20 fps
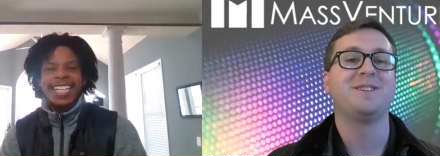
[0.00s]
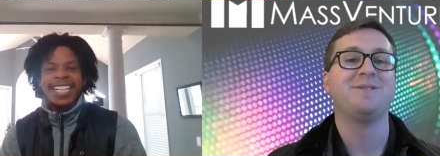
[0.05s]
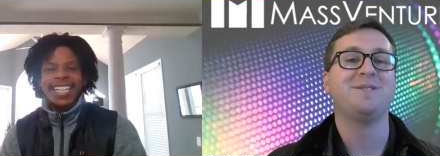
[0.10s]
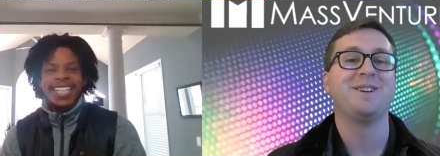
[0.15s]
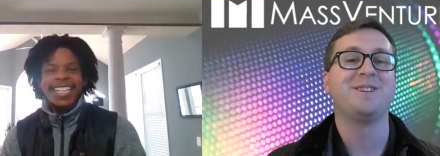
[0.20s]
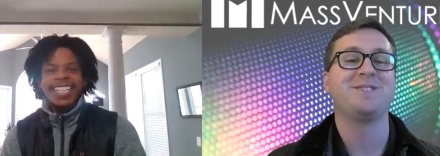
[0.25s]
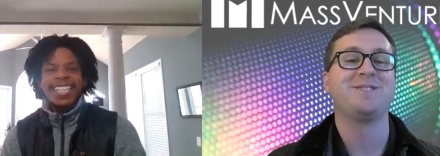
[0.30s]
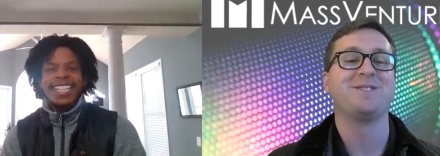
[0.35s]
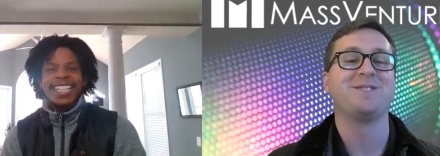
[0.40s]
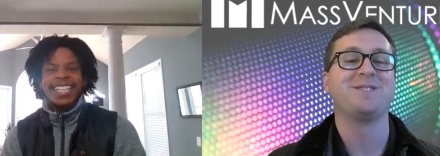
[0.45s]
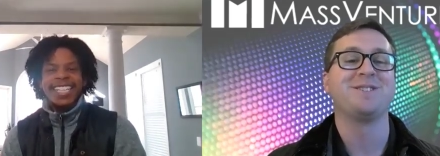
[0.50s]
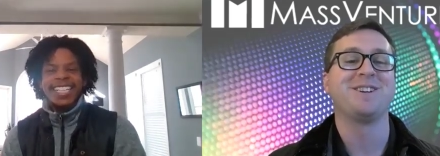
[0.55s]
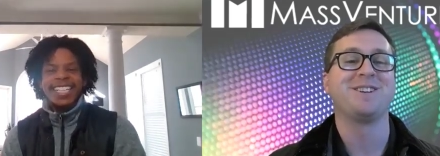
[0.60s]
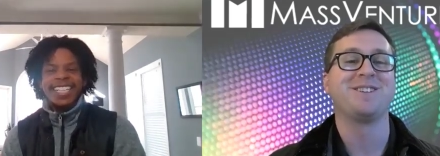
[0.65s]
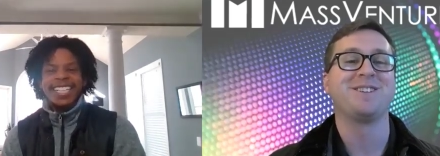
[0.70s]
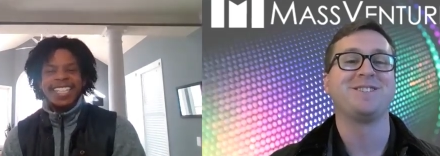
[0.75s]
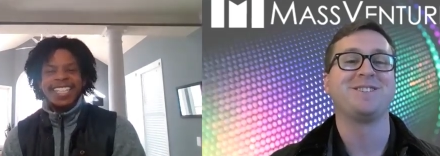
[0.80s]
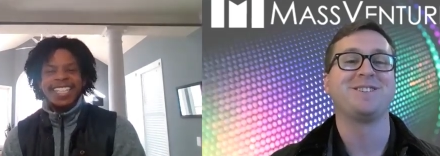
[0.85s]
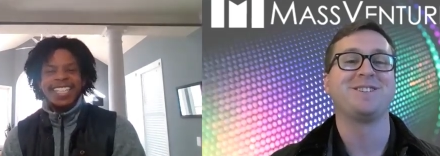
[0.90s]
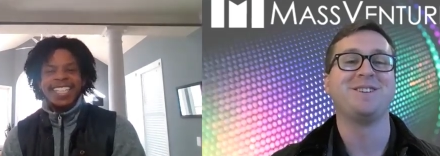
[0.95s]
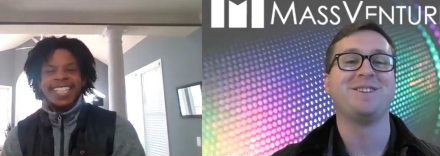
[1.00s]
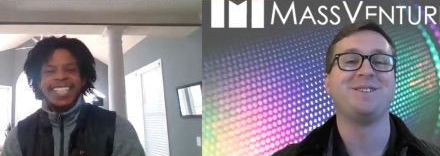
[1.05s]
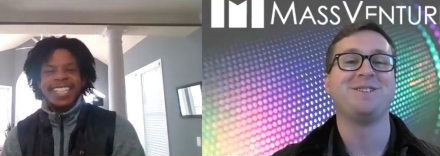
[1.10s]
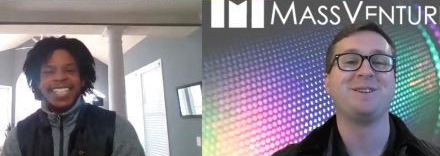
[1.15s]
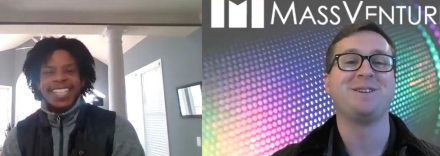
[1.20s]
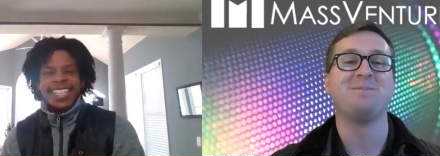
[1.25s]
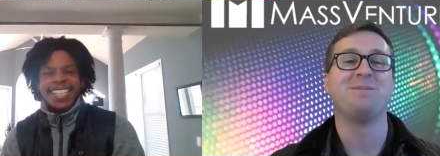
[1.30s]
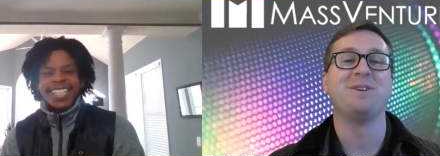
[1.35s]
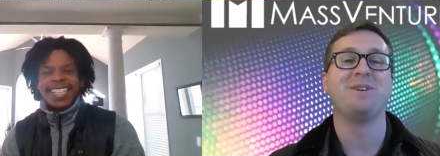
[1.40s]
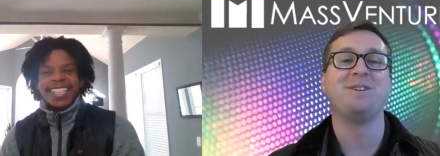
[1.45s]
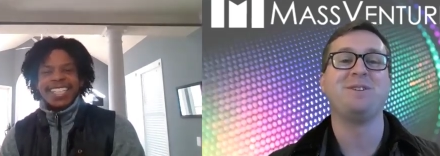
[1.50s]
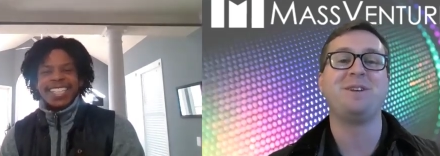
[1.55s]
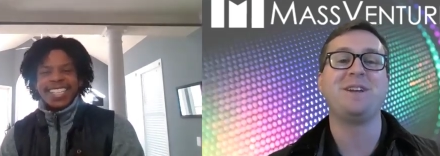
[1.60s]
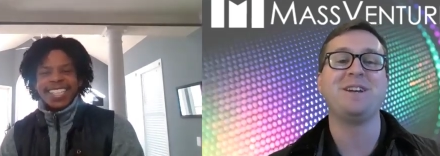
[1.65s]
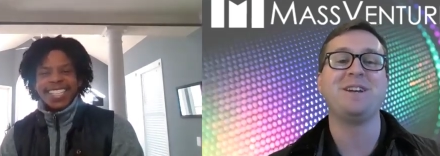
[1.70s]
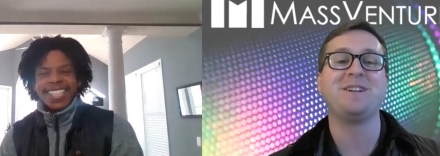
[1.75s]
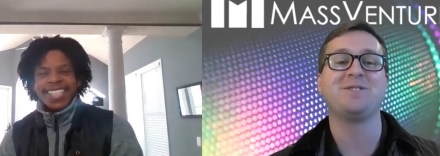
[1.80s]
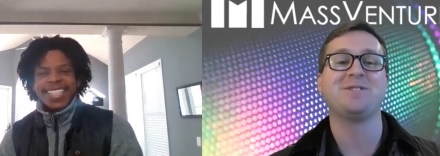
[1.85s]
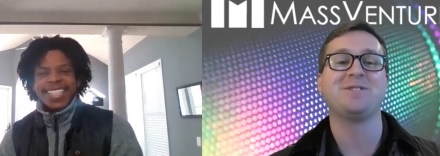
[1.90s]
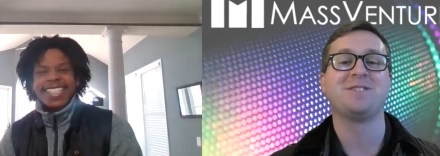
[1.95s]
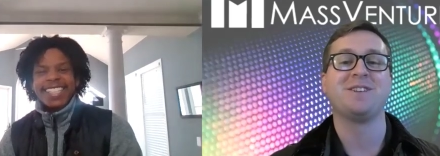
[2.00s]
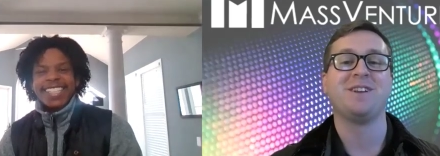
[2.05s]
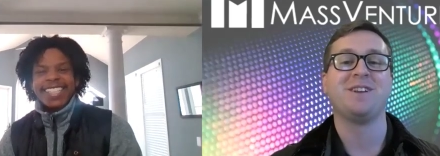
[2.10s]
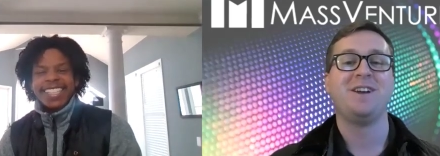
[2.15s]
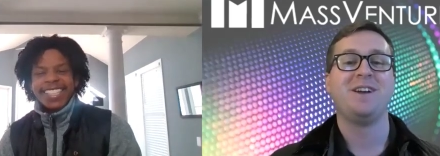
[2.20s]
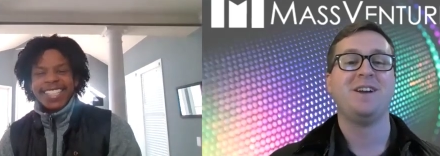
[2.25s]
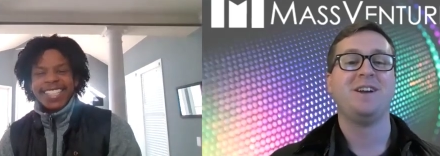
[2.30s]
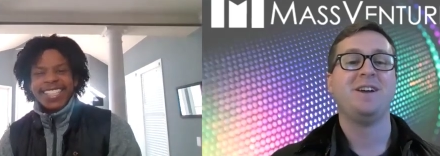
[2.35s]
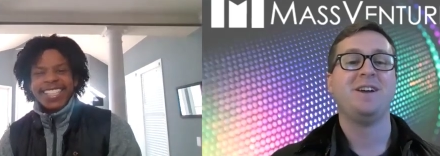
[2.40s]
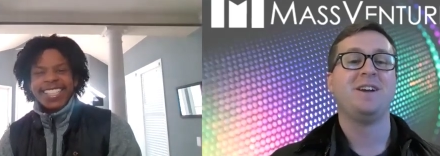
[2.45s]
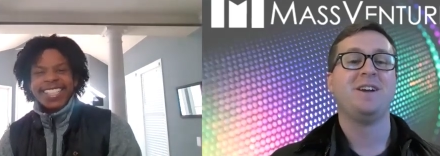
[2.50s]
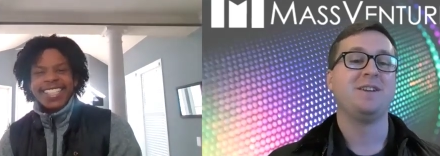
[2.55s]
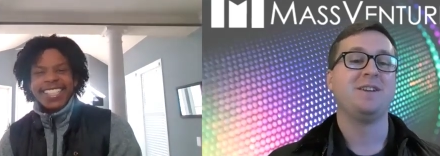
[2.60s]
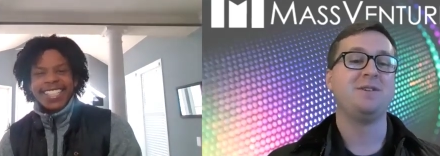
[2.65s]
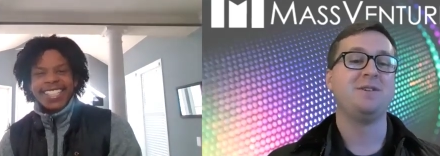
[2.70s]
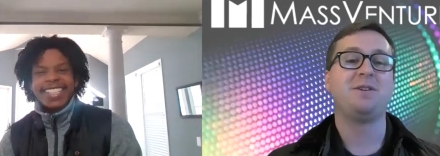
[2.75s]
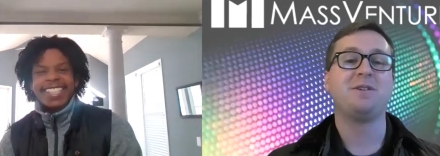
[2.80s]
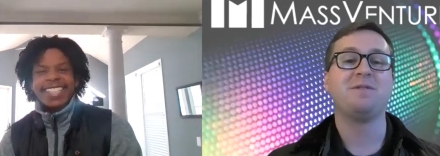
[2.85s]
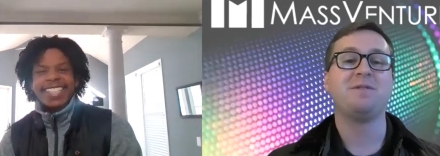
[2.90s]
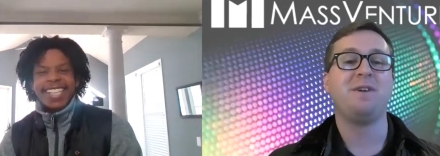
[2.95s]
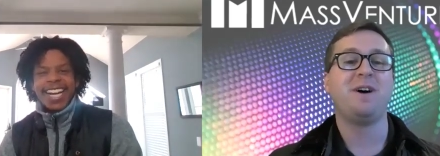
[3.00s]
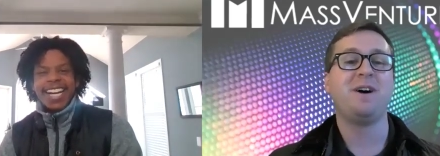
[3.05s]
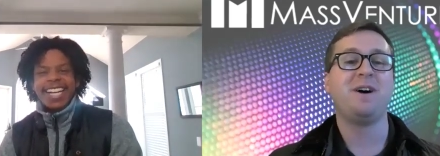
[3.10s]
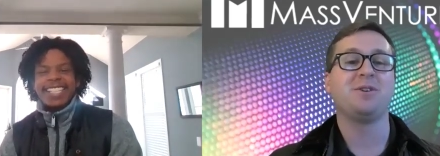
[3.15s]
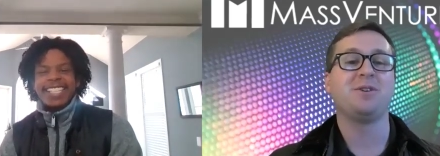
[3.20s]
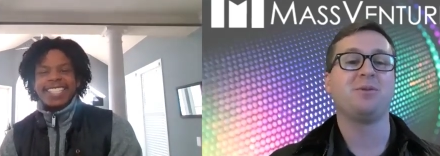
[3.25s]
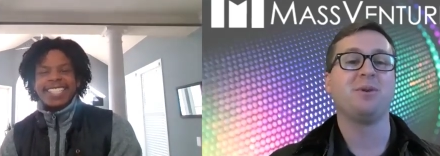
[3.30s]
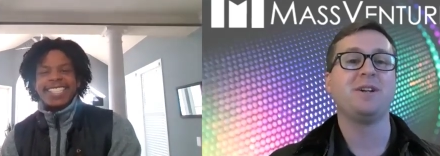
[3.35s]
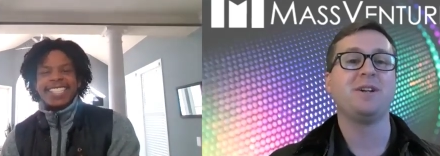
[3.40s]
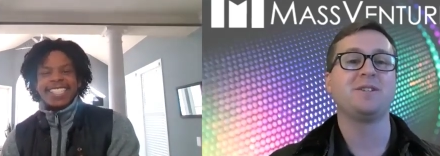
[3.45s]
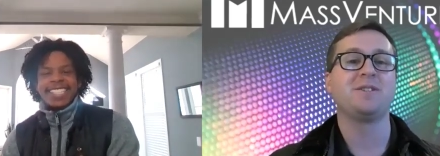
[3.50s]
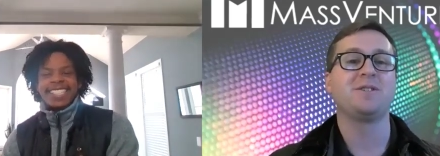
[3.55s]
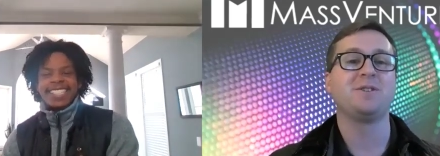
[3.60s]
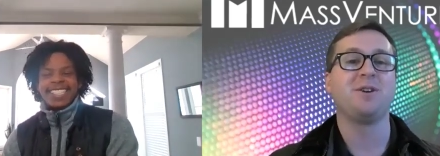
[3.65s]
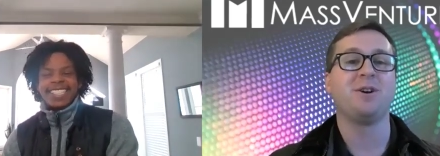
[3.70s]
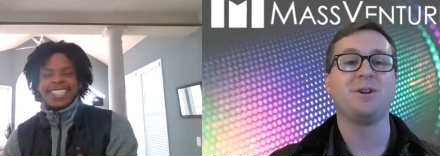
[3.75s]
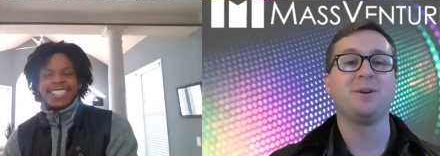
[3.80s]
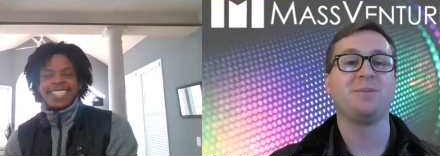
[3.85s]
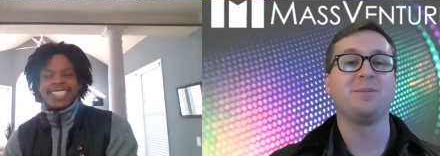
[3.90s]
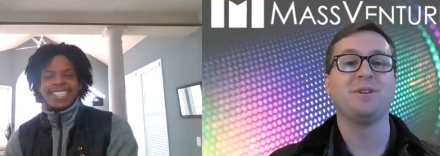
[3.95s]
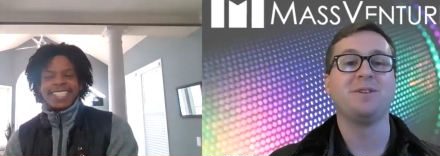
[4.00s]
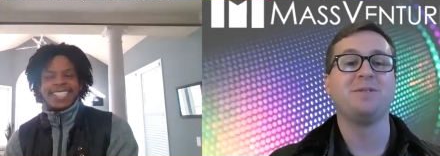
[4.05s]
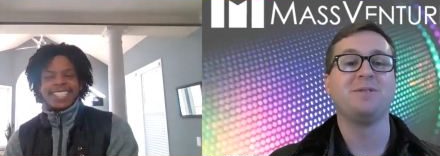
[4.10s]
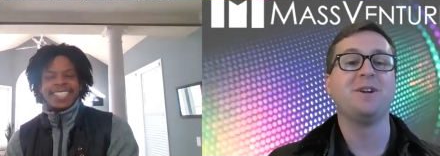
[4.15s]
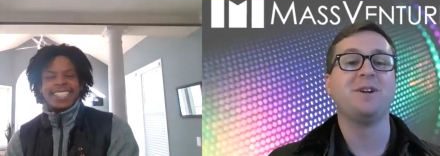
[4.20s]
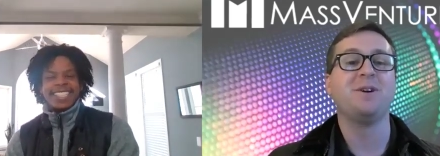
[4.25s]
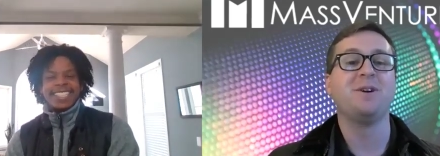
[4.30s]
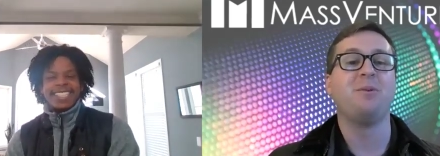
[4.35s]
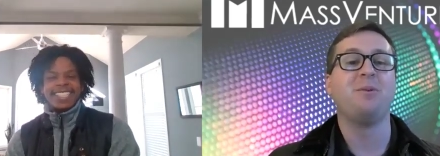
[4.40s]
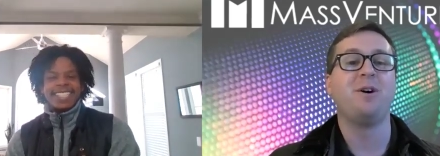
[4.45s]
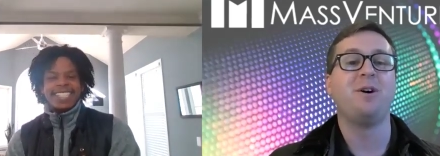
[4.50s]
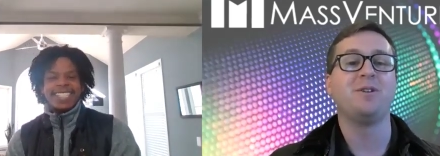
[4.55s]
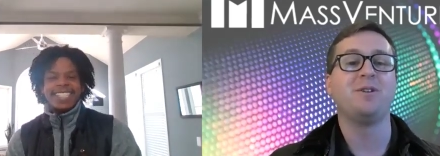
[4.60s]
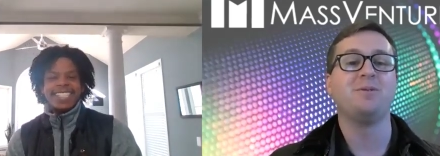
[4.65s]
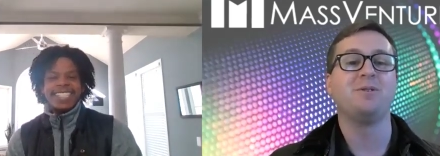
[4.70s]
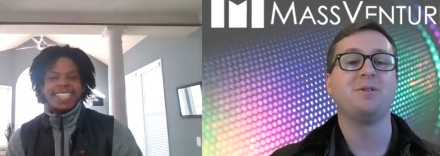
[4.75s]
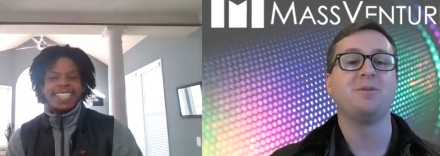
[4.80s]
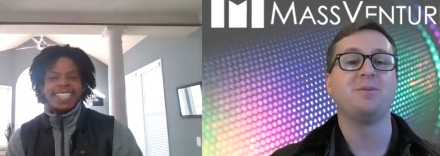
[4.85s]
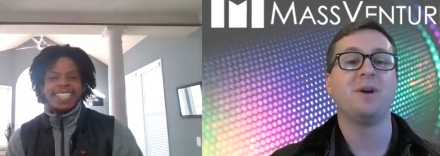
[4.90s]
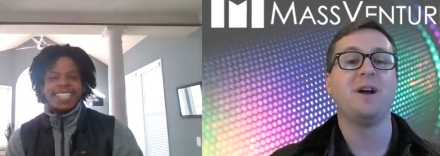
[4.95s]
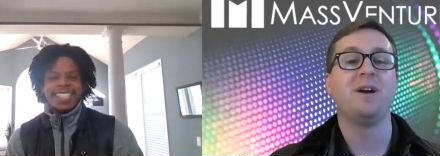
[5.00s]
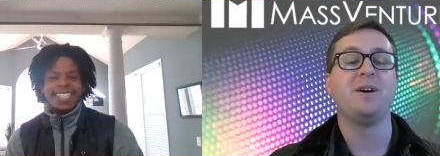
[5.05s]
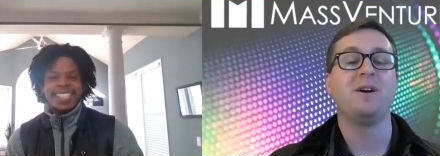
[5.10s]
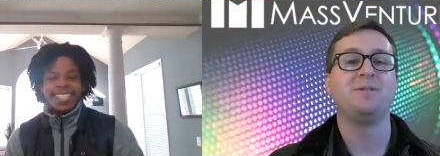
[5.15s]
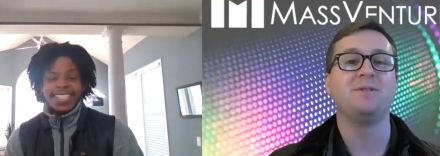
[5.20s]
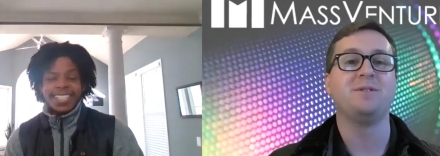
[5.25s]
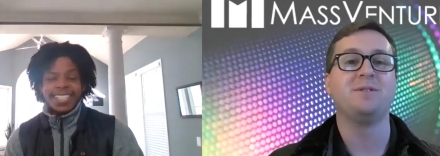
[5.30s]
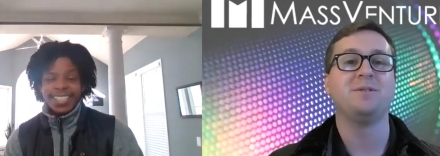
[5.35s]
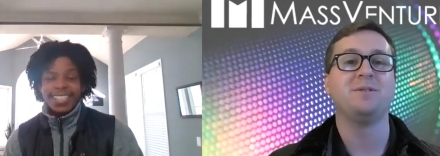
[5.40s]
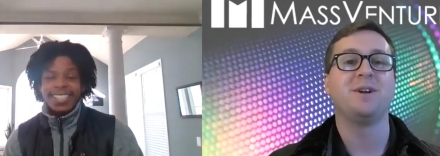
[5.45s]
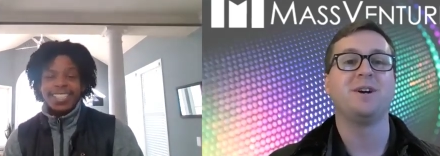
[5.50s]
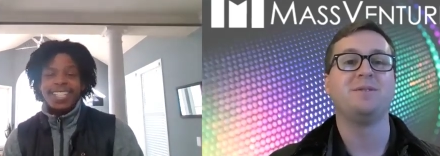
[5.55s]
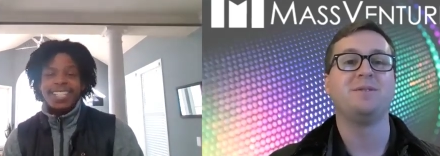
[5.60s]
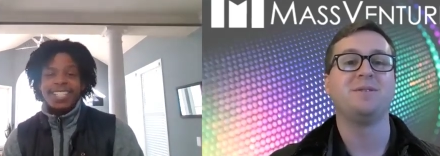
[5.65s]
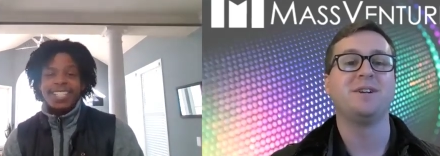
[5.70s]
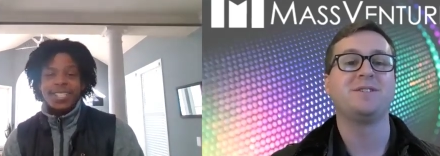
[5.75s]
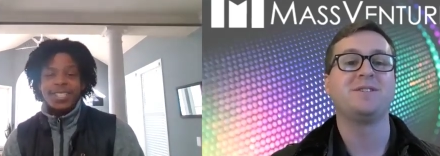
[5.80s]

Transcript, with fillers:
Speaker 1: selects the security. But you can't just you can find the greatest startup and if they don't want you in the round, you're not investing.